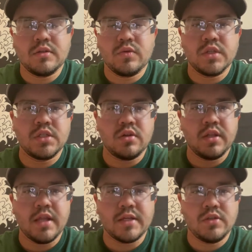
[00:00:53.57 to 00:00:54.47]
which is
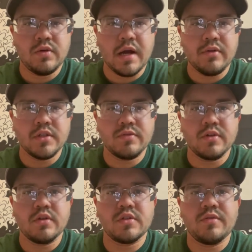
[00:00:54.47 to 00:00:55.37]
only like 2 hours for
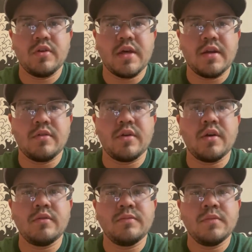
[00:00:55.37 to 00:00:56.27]
those of you that don't
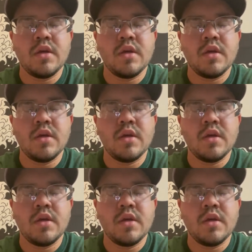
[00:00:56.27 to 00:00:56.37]
know.